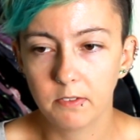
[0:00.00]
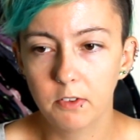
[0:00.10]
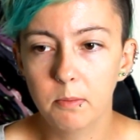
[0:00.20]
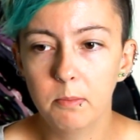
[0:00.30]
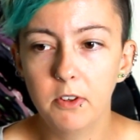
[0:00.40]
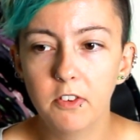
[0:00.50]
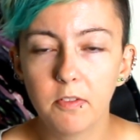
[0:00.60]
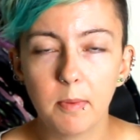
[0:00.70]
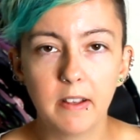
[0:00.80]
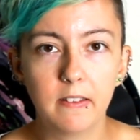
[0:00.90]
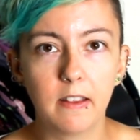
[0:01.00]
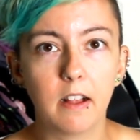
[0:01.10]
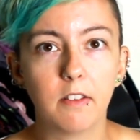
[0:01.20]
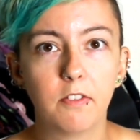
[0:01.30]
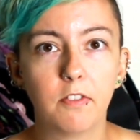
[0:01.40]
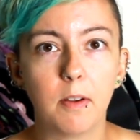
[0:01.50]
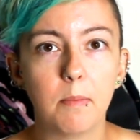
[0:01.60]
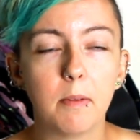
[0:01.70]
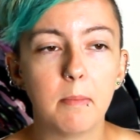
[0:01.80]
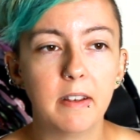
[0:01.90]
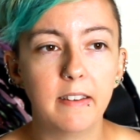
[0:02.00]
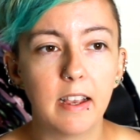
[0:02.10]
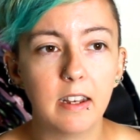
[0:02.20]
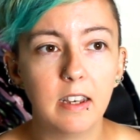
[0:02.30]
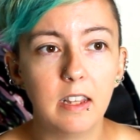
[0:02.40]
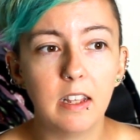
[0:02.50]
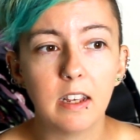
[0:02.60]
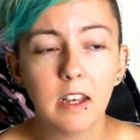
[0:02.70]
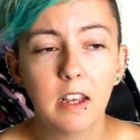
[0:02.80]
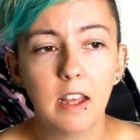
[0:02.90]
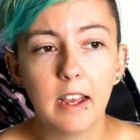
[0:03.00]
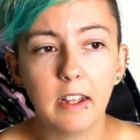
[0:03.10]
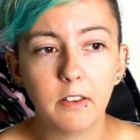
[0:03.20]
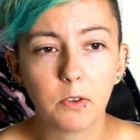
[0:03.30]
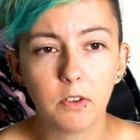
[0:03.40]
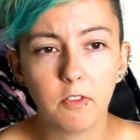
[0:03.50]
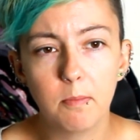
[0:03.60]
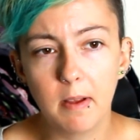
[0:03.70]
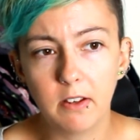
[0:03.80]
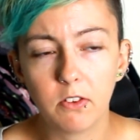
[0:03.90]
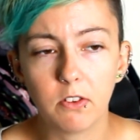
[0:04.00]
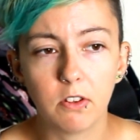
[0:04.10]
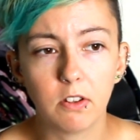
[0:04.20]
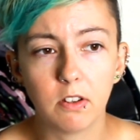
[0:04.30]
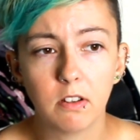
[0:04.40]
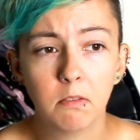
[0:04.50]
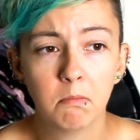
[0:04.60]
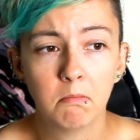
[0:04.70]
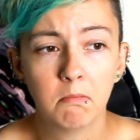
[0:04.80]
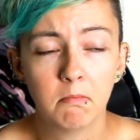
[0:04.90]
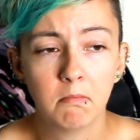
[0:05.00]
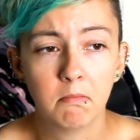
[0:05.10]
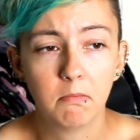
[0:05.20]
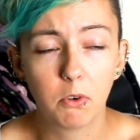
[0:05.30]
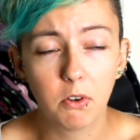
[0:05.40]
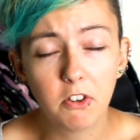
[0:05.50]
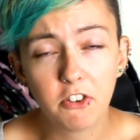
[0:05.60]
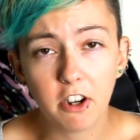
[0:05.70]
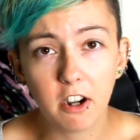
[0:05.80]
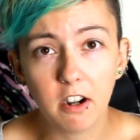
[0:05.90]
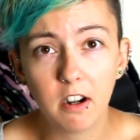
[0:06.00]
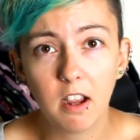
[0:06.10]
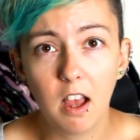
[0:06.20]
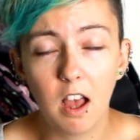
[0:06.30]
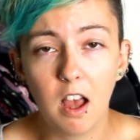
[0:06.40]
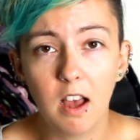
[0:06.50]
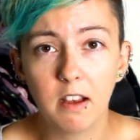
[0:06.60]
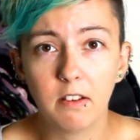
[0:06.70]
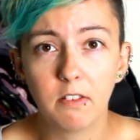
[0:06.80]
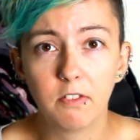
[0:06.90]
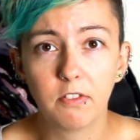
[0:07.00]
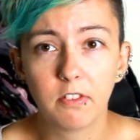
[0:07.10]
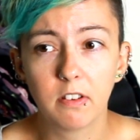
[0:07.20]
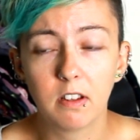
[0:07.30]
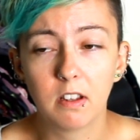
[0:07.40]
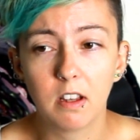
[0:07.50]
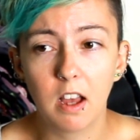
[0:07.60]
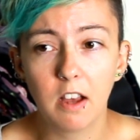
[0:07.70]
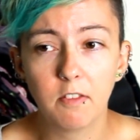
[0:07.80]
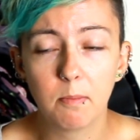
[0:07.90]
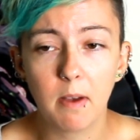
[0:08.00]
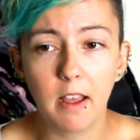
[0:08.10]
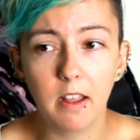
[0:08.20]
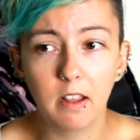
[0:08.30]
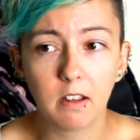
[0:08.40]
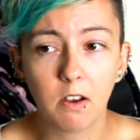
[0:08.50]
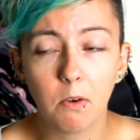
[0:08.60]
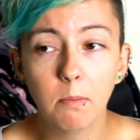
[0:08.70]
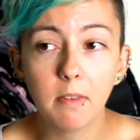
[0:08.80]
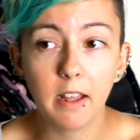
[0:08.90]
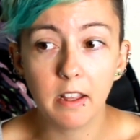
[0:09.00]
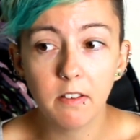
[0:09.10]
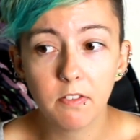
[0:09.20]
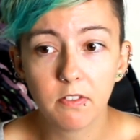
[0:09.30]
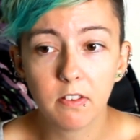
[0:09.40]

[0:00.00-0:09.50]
remove myself from the mundanity and sort of mental torture of my home life,